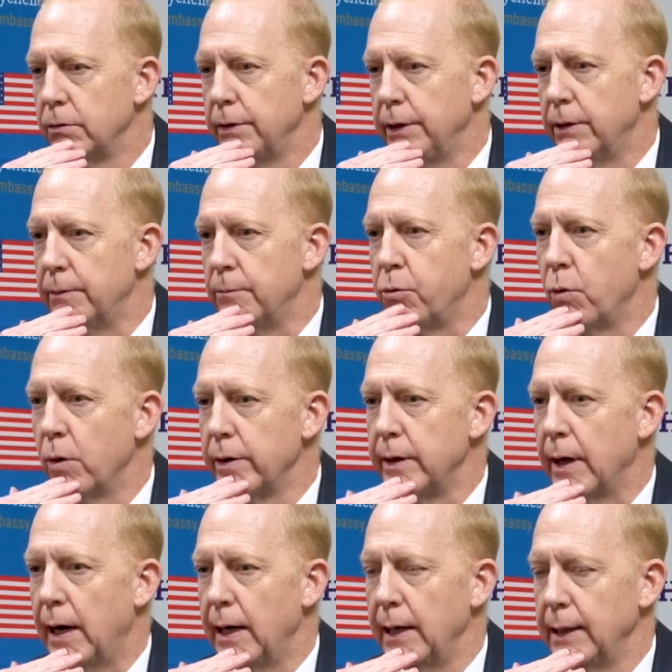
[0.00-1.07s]
important to
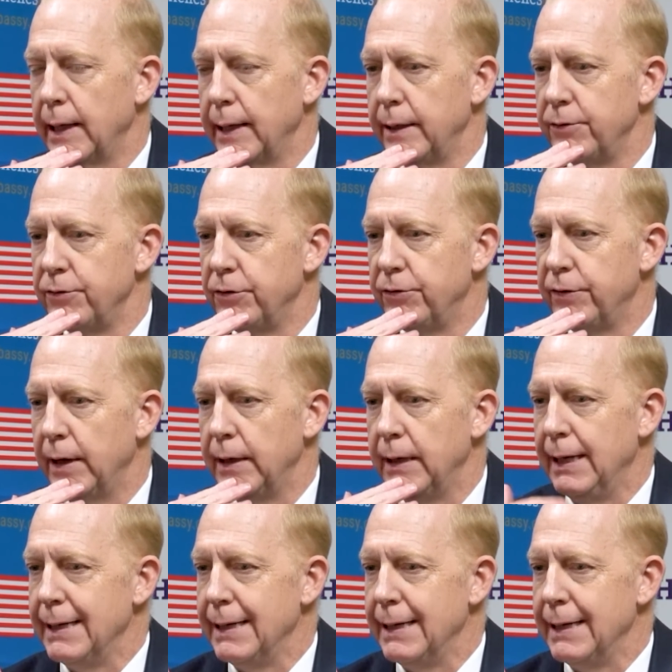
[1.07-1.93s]
highlight is that